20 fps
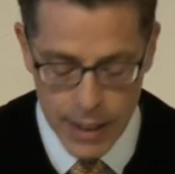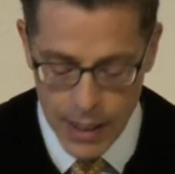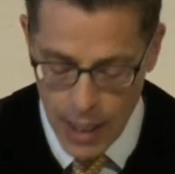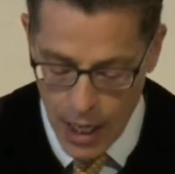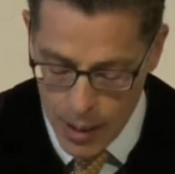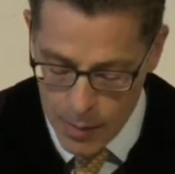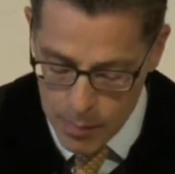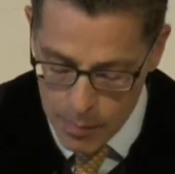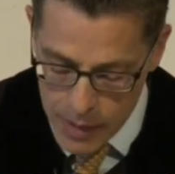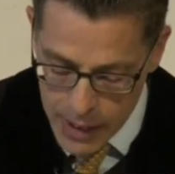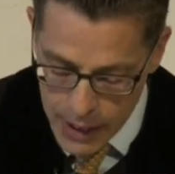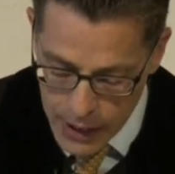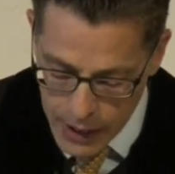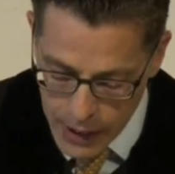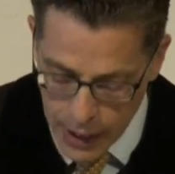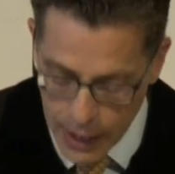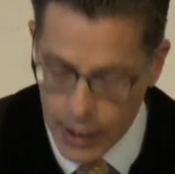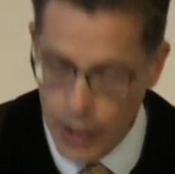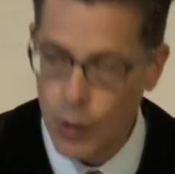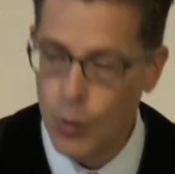and
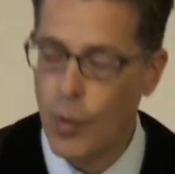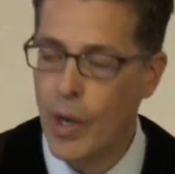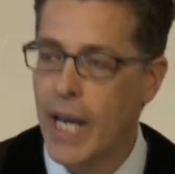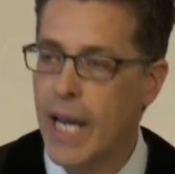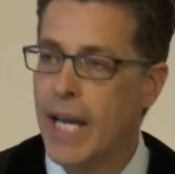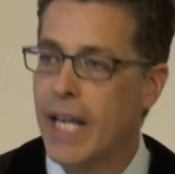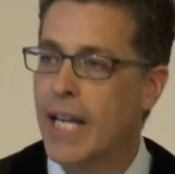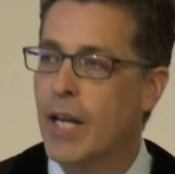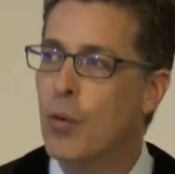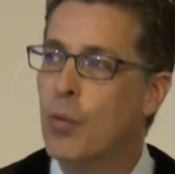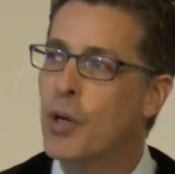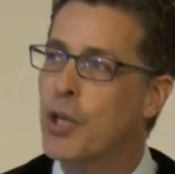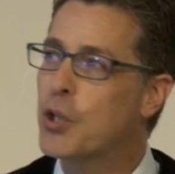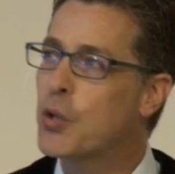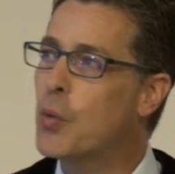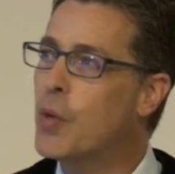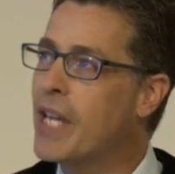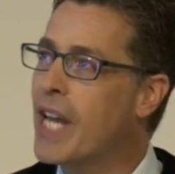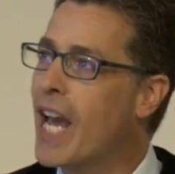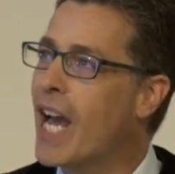unmediated way in
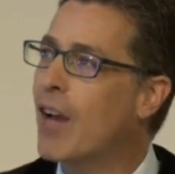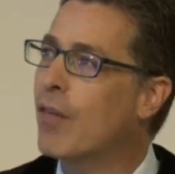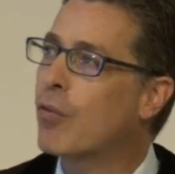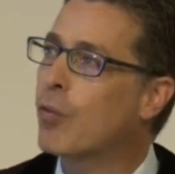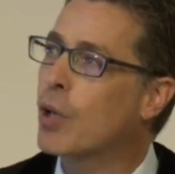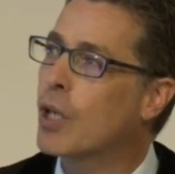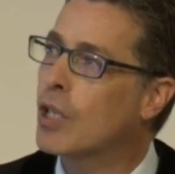which we have